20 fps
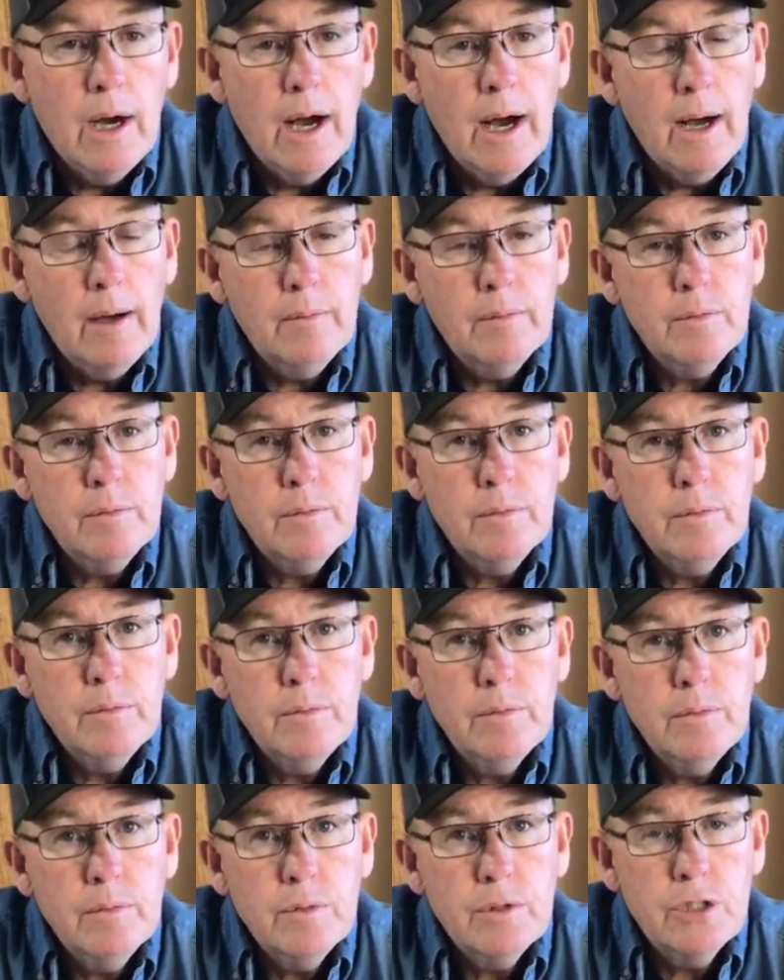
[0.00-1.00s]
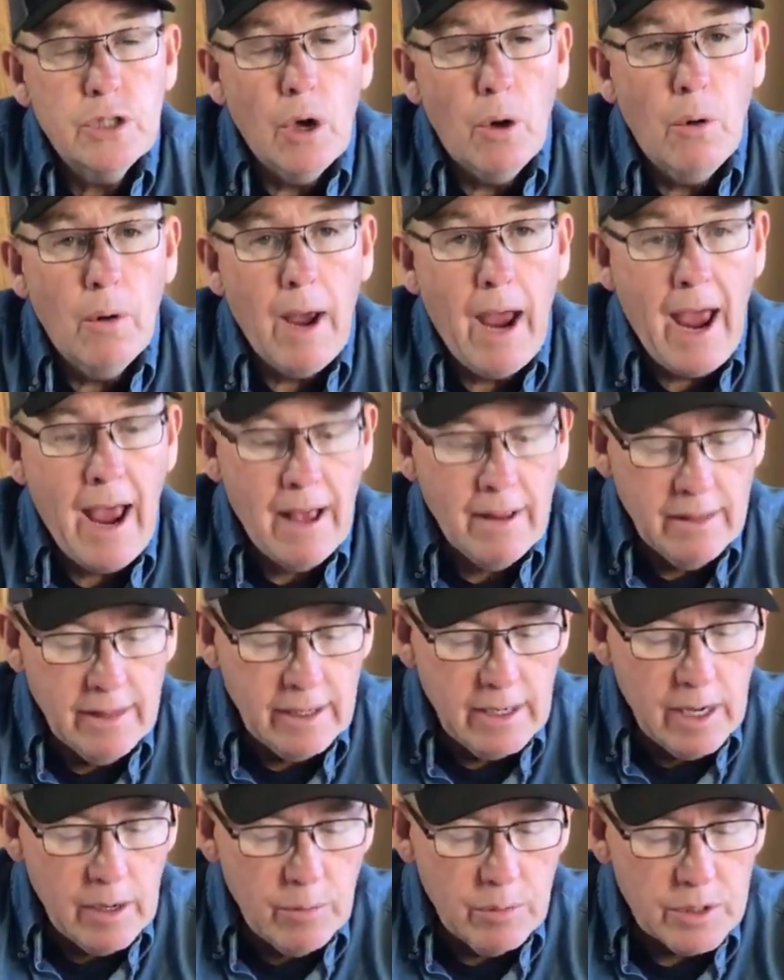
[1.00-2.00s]
Uh, I think. So mm-hmm.
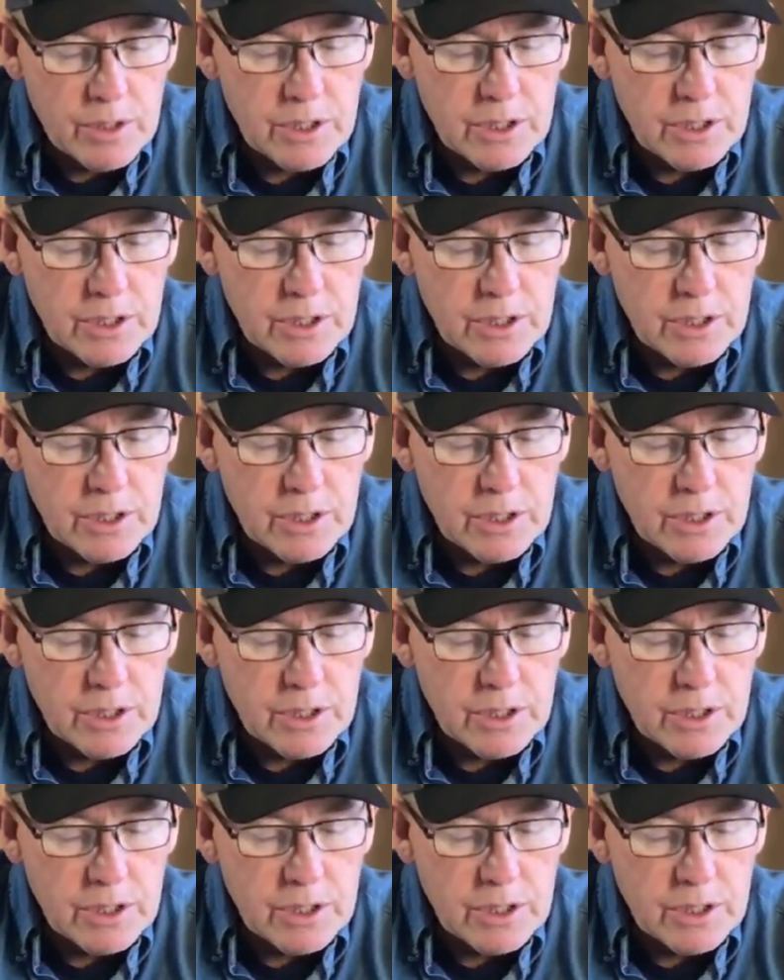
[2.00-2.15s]
Anthony